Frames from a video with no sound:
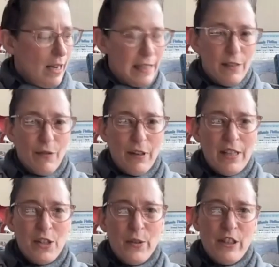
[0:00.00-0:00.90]
as if
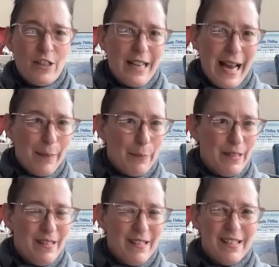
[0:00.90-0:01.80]
history just
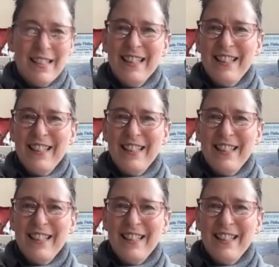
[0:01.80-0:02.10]
happens.